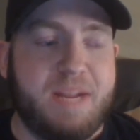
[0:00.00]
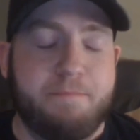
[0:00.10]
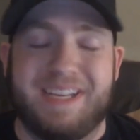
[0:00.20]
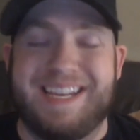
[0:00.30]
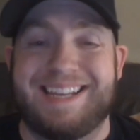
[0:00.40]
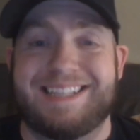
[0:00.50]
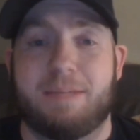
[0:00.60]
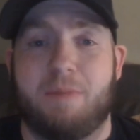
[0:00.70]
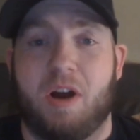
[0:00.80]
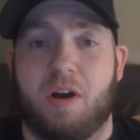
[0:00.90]
Beginning
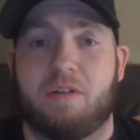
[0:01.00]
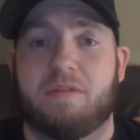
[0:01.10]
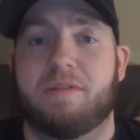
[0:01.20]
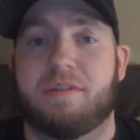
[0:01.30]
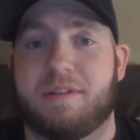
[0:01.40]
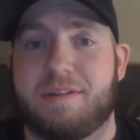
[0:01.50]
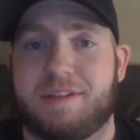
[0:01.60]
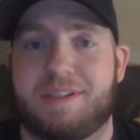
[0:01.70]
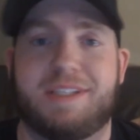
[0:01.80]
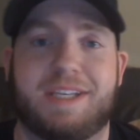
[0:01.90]
tomorrow,
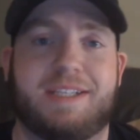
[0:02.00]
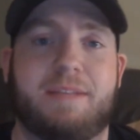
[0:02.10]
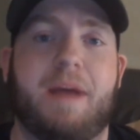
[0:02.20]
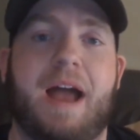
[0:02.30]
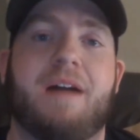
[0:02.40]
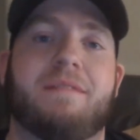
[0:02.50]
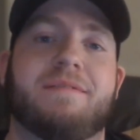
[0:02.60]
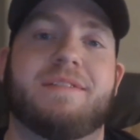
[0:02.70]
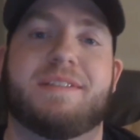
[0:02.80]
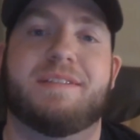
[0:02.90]
60
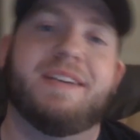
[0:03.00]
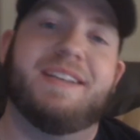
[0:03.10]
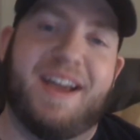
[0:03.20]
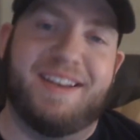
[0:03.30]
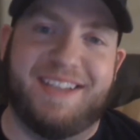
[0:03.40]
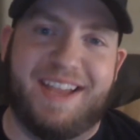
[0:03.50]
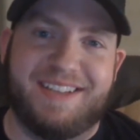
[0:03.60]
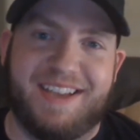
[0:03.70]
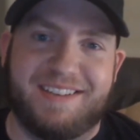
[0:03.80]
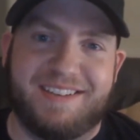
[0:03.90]
pounds in 98
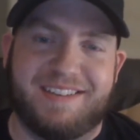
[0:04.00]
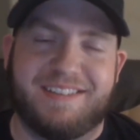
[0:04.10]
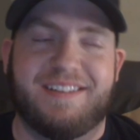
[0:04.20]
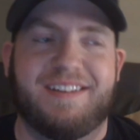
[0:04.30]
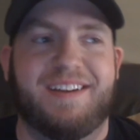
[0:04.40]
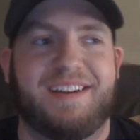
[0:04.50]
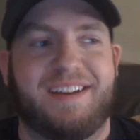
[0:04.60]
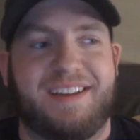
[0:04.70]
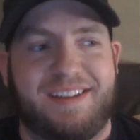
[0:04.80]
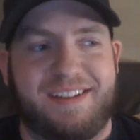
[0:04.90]
days.
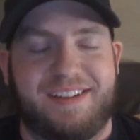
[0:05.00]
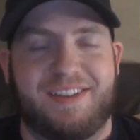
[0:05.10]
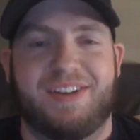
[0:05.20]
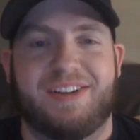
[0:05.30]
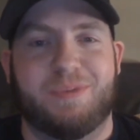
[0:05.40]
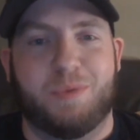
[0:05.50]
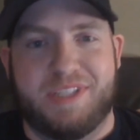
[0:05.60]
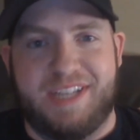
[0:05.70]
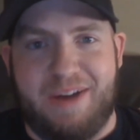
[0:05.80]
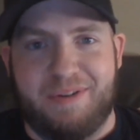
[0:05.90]
We'll
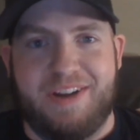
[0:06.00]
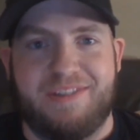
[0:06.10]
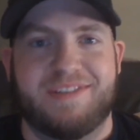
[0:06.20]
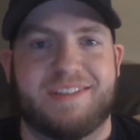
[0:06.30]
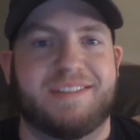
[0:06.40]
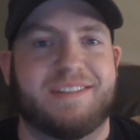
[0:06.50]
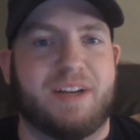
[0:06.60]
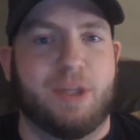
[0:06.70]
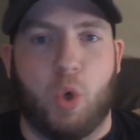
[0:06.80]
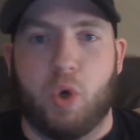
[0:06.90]
see how it goes.
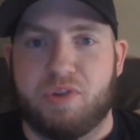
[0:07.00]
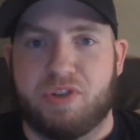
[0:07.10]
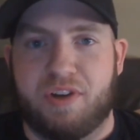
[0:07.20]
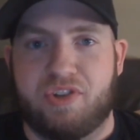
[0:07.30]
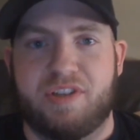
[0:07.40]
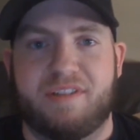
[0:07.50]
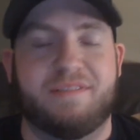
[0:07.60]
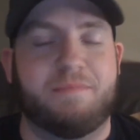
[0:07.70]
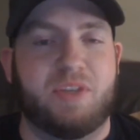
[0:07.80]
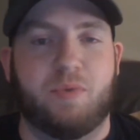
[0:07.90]
Caloric
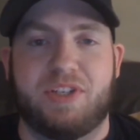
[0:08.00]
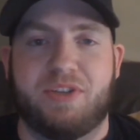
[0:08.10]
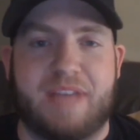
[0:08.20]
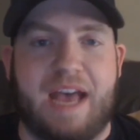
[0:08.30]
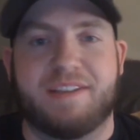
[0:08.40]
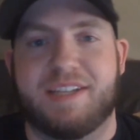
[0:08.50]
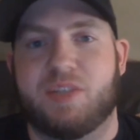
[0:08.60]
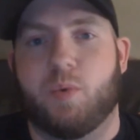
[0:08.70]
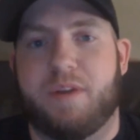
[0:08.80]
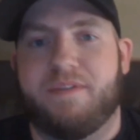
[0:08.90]
restriction between 2,000
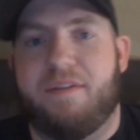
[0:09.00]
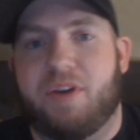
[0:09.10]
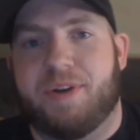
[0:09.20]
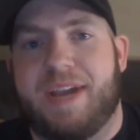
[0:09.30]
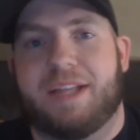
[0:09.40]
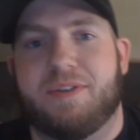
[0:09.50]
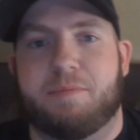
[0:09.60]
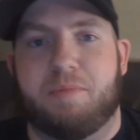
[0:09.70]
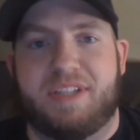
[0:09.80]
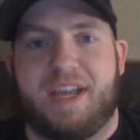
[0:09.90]
and 2,500 calories
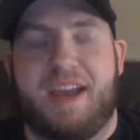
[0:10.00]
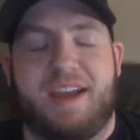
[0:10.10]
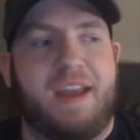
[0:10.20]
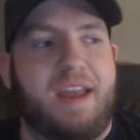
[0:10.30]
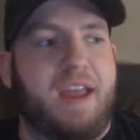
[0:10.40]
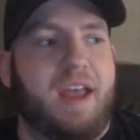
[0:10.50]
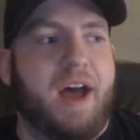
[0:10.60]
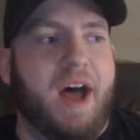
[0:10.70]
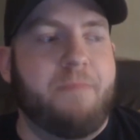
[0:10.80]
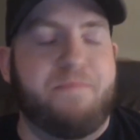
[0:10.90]
per day.
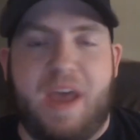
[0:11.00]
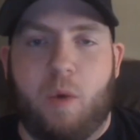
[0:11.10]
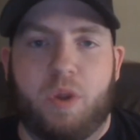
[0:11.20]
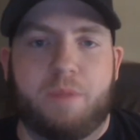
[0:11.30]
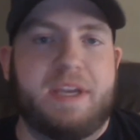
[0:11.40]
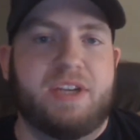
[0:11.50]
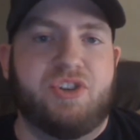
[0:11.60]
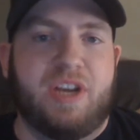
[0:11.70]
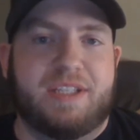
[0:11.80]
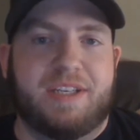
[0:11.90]
That will be
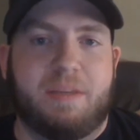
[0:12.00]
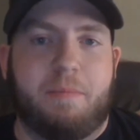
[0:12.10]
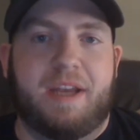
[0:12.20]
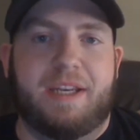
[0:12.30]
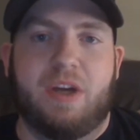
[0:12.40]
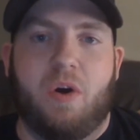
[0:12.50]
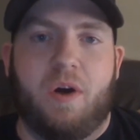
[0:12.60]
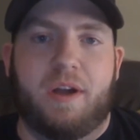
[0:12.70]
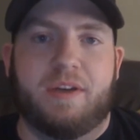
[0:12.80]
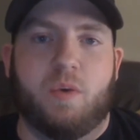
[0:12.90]
adjusted depending
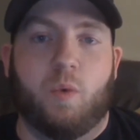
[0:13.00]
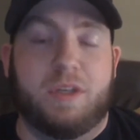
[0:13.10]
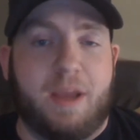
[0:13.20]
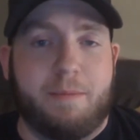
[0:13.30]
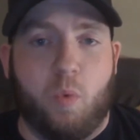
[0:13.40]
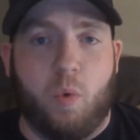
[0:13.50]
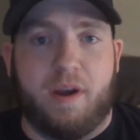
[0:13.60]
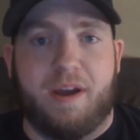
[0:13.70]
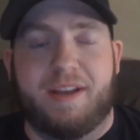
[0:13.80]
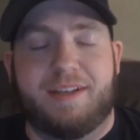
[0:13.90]
on what type of
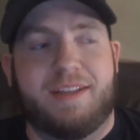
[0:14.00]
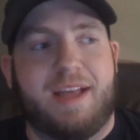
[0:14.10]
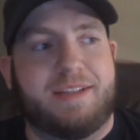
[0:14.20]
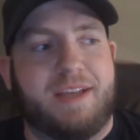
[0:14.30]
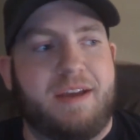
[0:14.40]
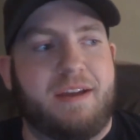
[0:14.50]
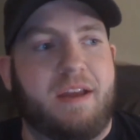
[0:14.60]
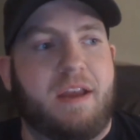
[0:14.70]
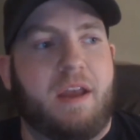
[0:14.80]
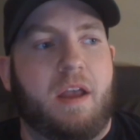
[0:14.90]
workout I did that day.
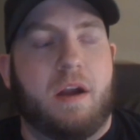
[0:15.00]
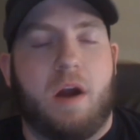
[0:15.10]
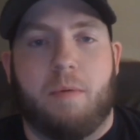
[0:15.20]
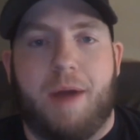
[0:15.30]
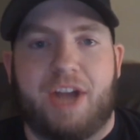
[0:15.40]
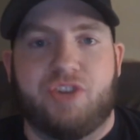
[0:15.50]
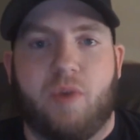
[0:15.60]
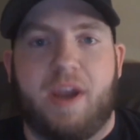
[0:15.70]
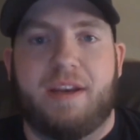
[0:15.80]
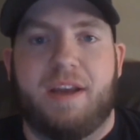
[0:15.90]

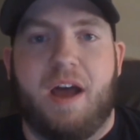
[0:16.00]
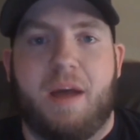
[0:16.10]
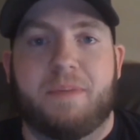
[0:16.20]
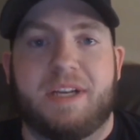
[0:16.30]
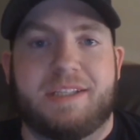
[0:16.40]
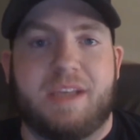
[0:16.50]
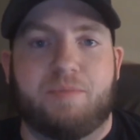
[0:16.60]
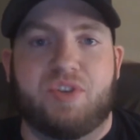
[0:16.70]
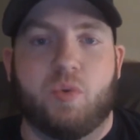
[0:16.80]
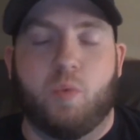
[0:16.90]
Carbohydrate
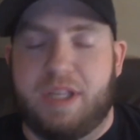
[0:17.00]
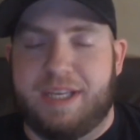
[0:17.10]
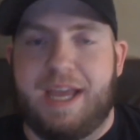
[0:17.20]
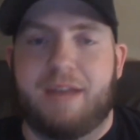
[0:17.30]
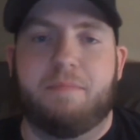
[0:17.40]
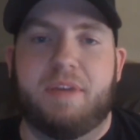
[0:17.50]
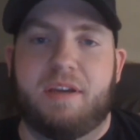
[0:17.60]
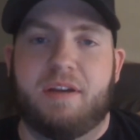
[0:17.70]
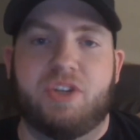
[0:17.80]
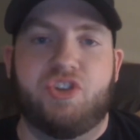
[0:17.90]
consumption will again
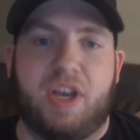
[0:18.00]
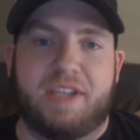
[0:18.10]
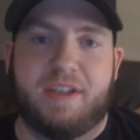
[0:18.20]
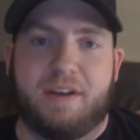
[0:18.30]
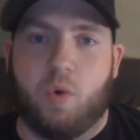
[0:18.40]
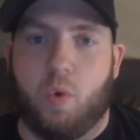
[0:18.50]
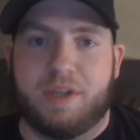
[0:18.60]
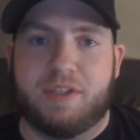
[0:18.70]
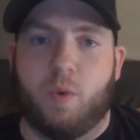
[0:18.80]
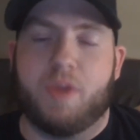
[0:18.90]
be adjusted
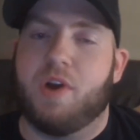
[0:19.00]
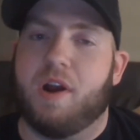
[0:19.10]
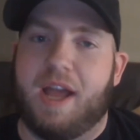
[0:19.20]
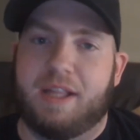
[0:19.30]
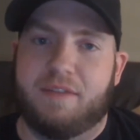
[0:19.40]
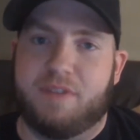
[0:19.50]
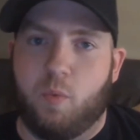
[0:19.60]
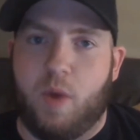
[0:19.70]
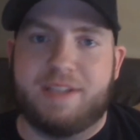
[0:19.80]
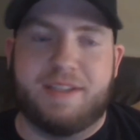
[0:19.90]
according to whether or not I
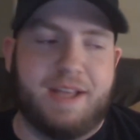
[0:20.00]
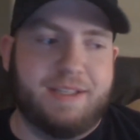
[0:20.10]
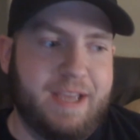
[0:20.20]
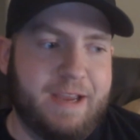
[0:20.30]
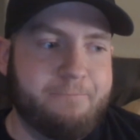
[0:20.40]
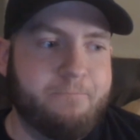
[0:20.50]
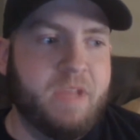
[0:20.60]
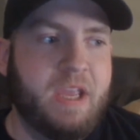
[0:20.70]
lifted weights that day.